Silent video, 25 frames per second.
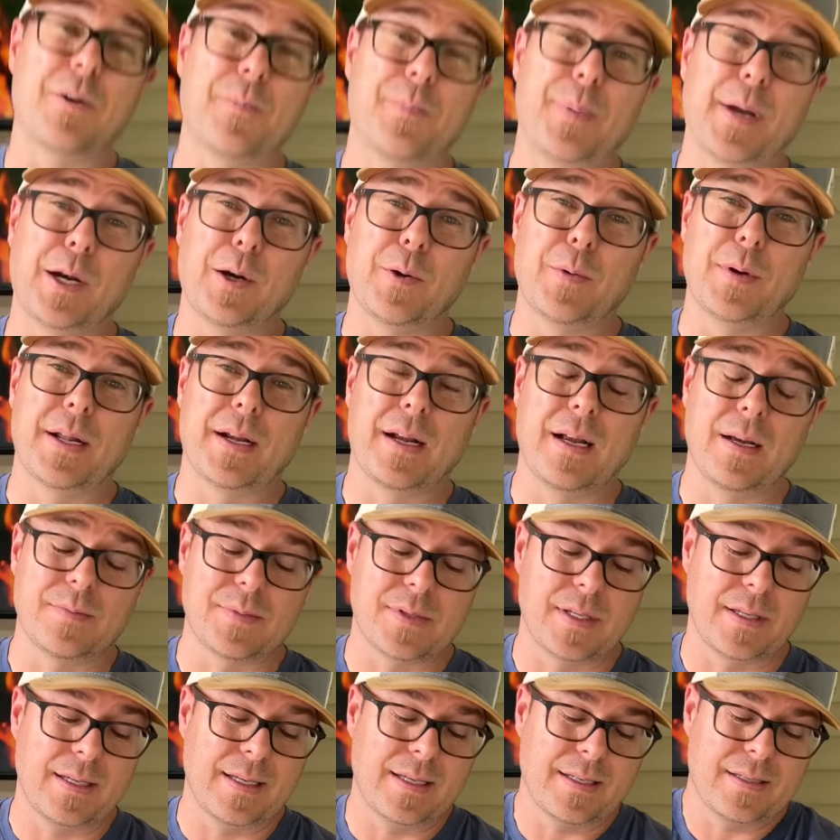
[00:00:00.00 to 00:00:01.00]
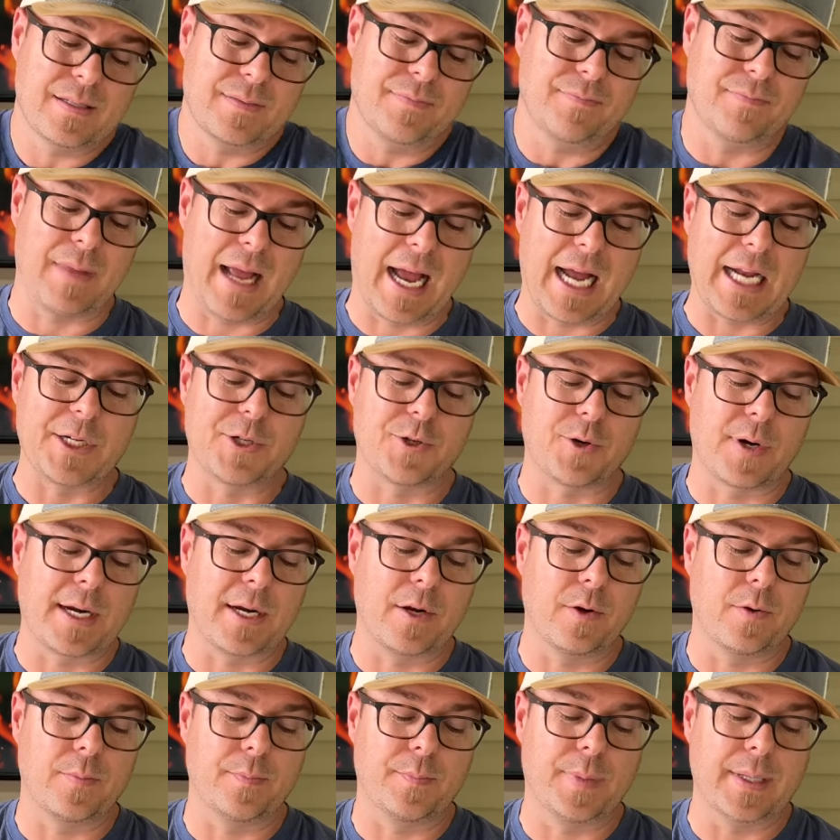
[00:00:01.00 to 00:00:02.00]
beer when it comes to this. I drink
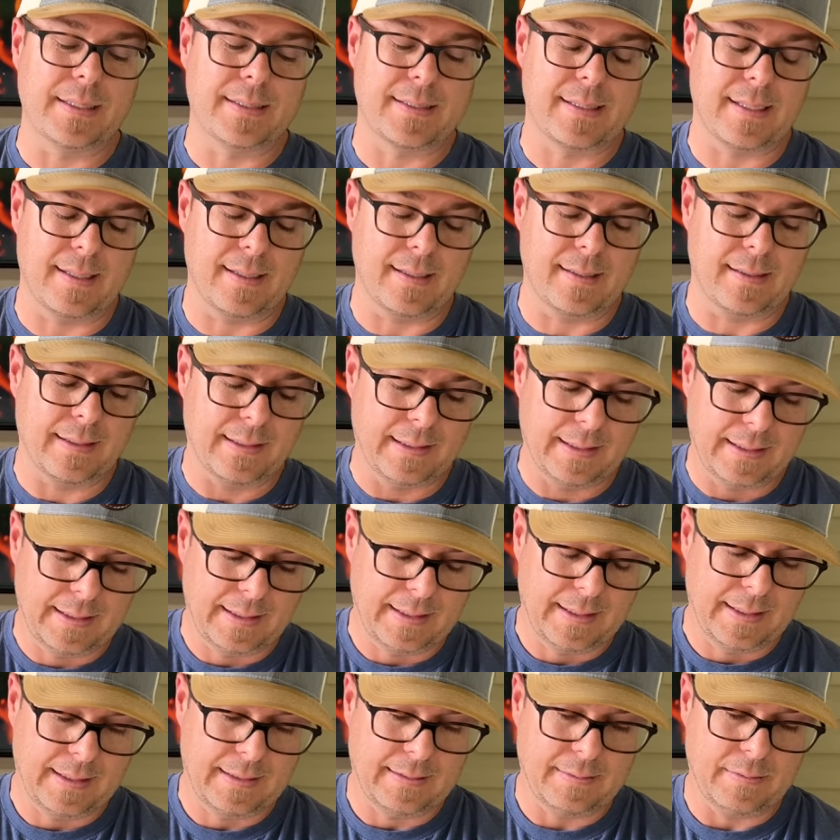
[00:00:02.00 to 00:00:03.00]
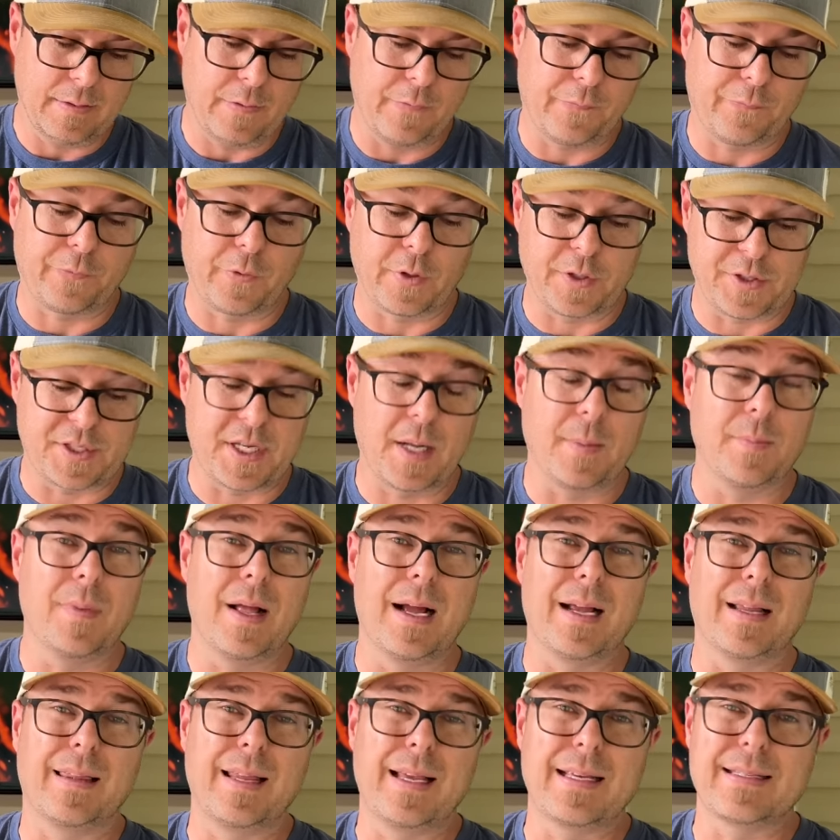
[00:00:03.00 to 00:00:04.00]
them, but uh, for something
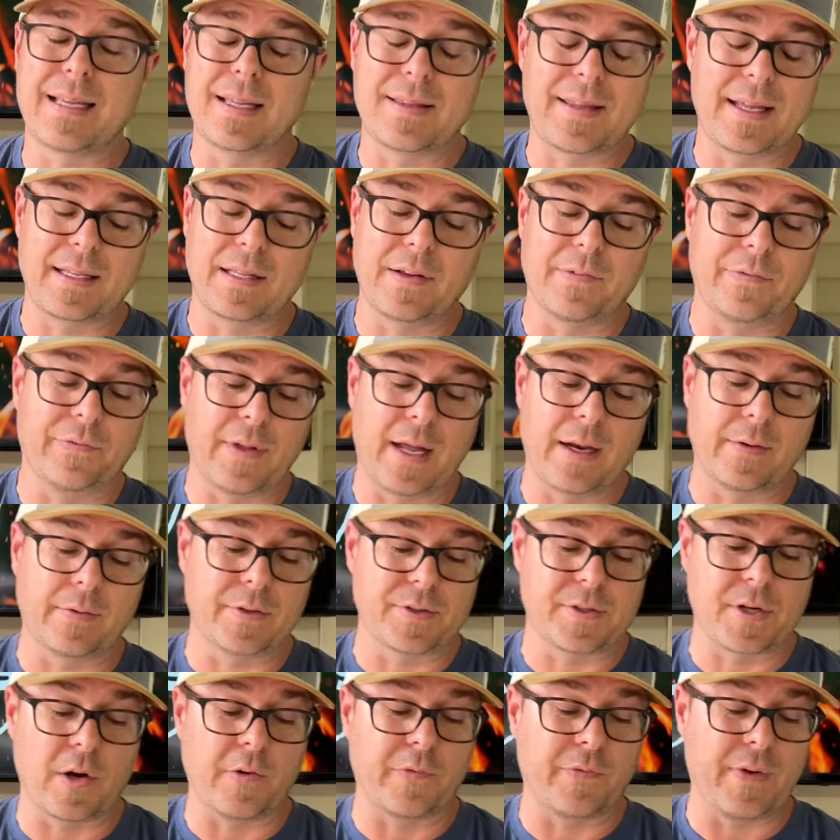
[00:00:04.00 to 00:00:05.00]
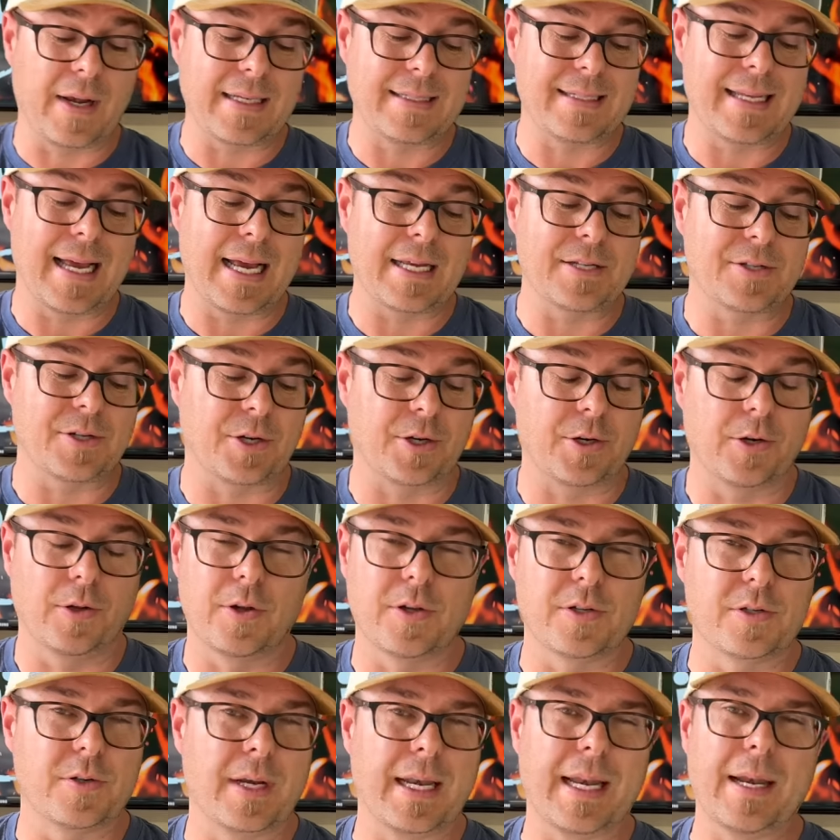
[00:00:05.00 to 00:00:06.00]
like this, I think the flavors go fantastic. You're
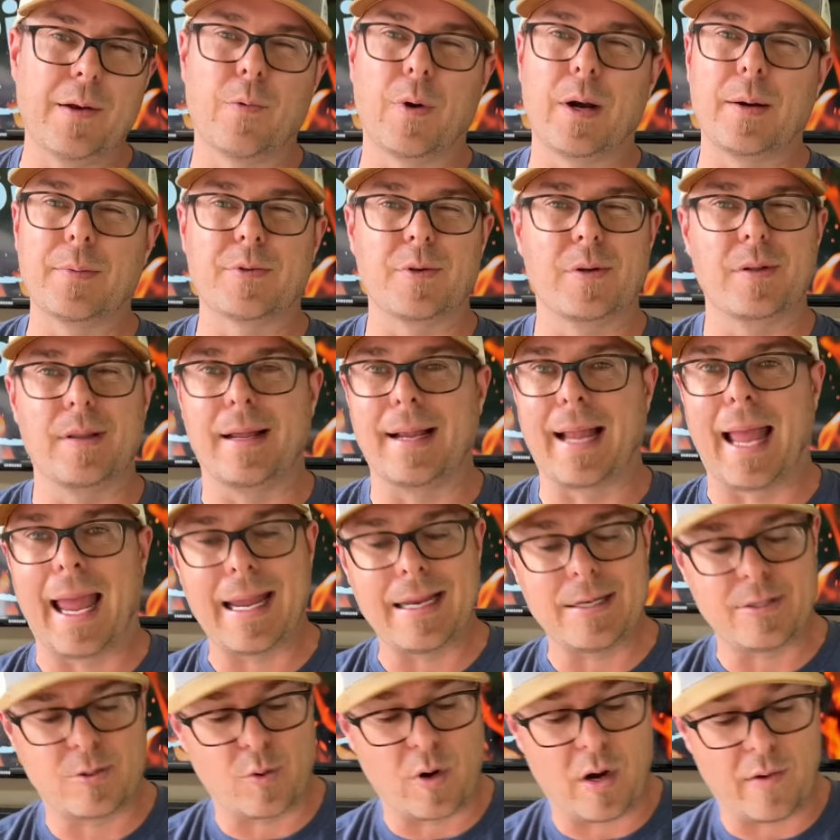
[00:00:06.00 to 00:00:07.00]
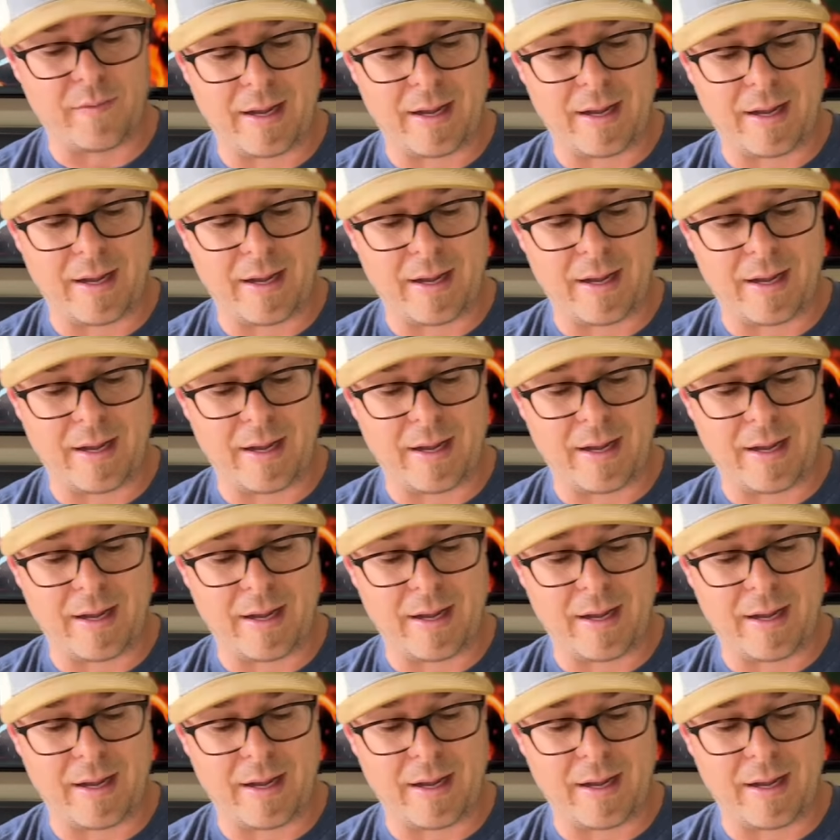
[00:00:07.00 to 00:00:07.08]
looking anywhere between like eight and 12